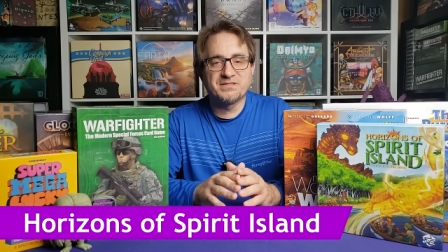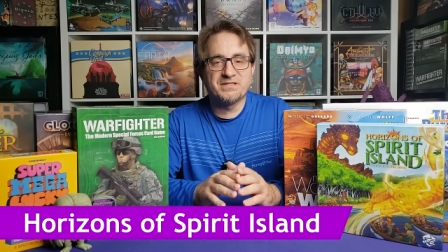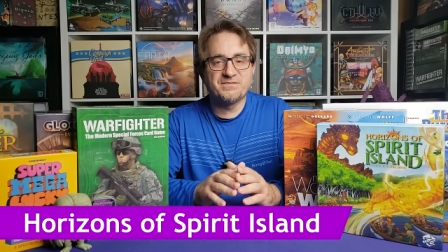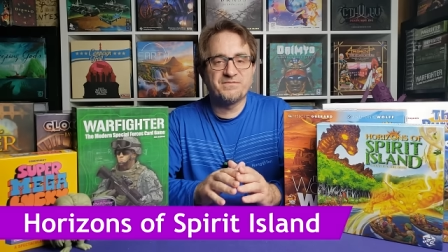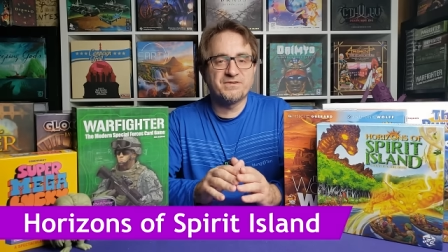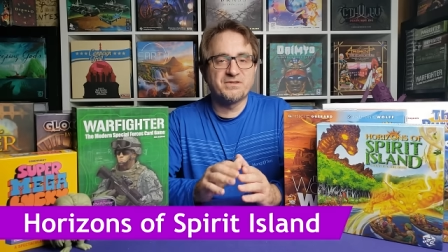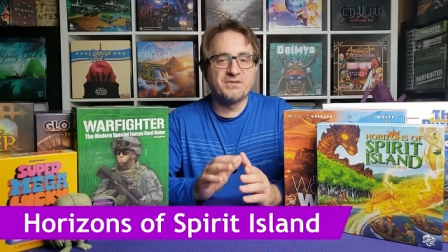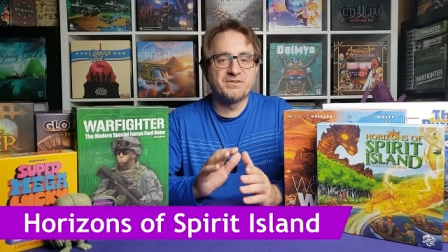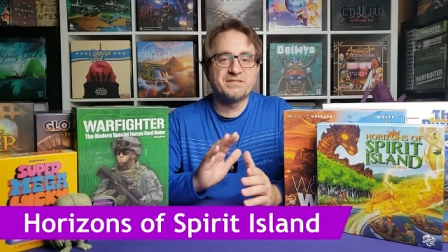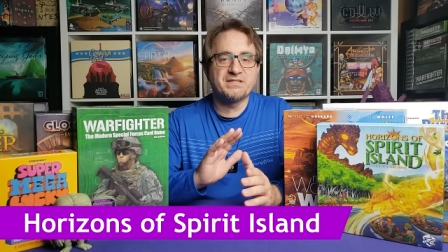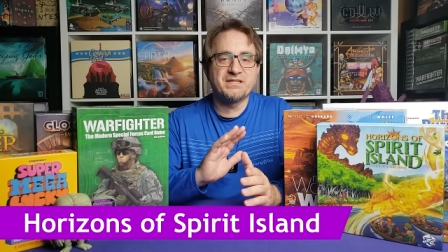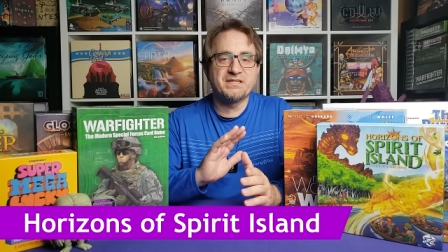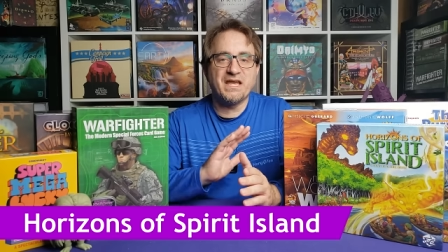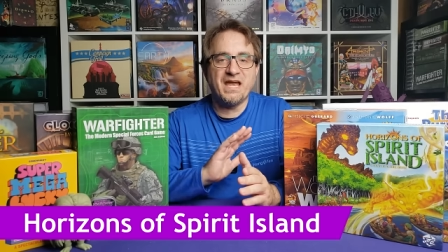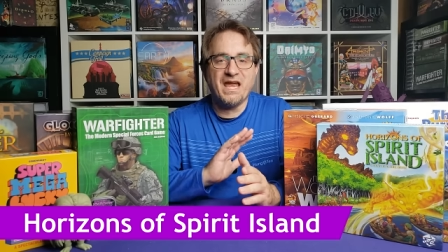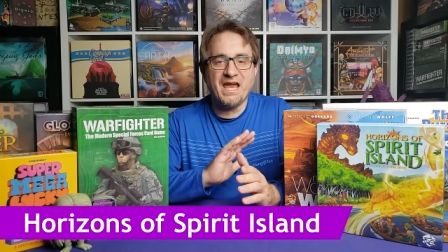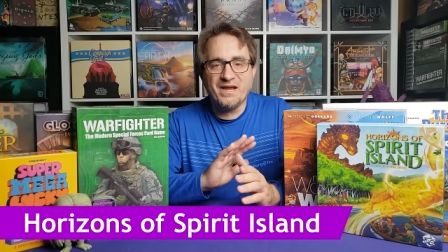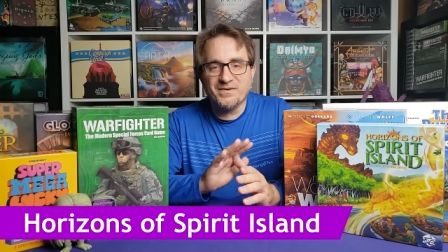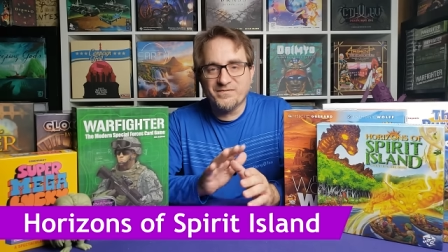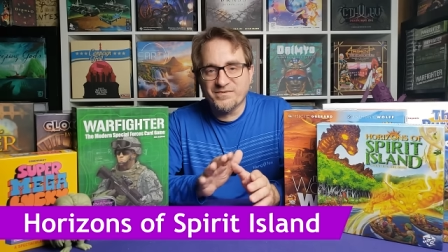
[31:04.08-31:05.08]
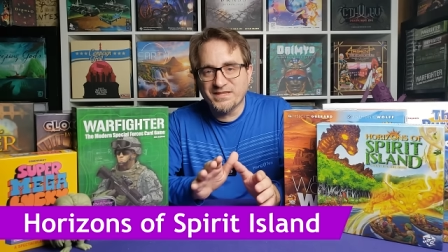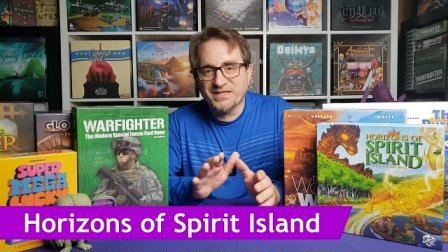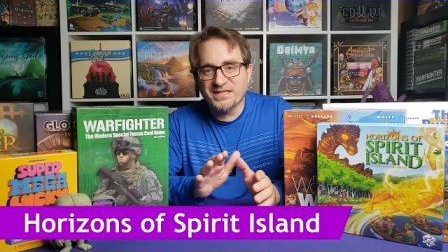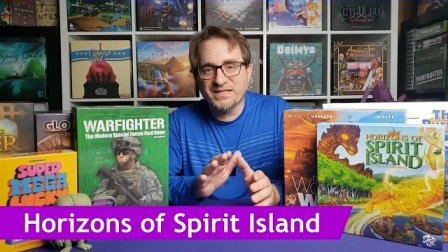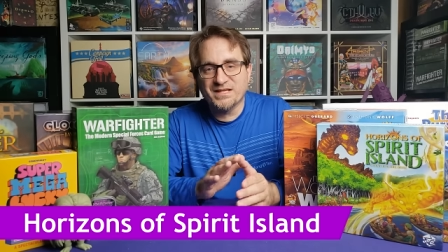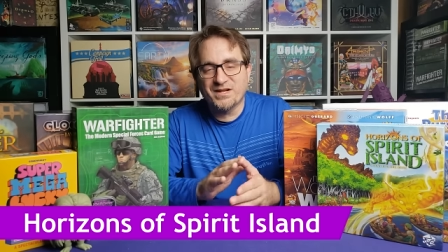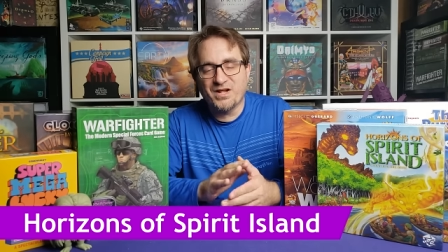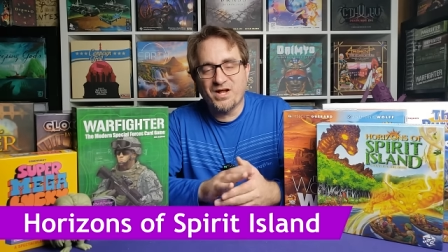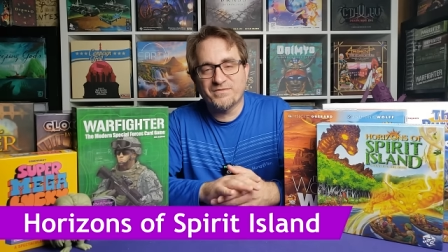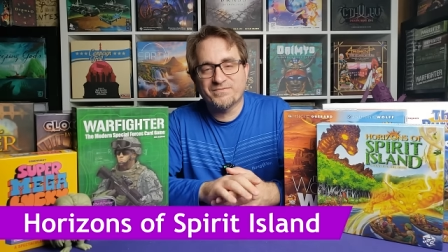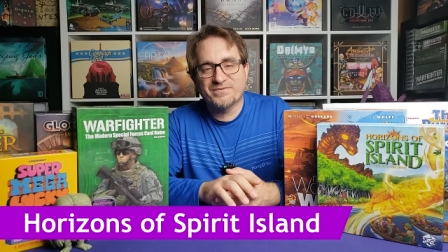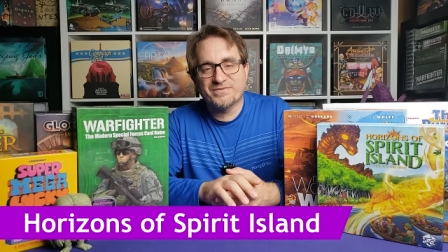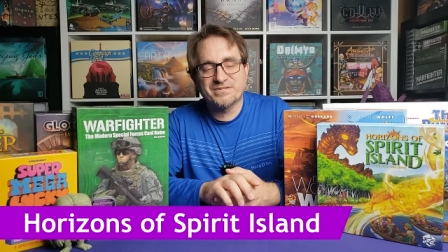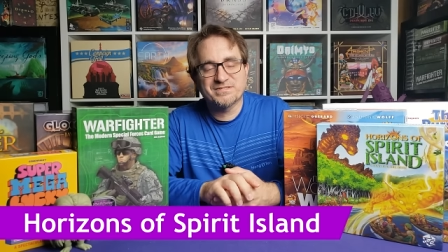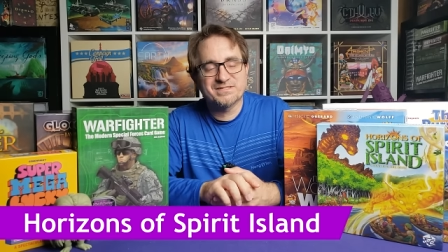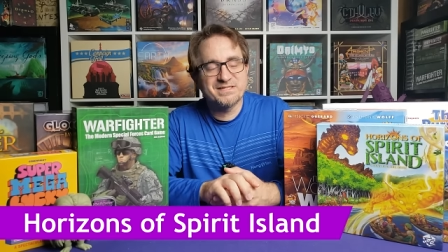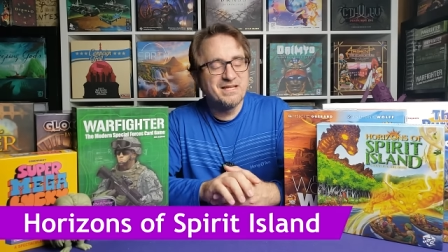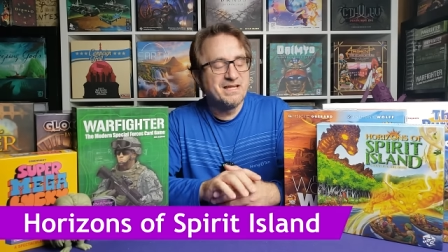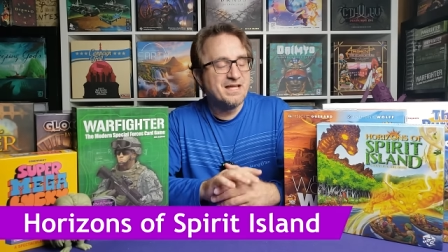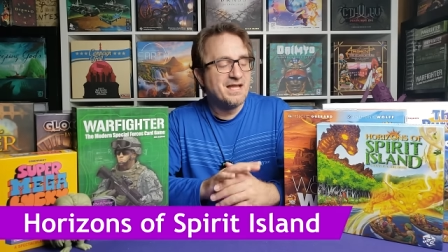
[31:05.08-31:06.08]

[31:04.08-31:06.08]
difficulty, everything it offers.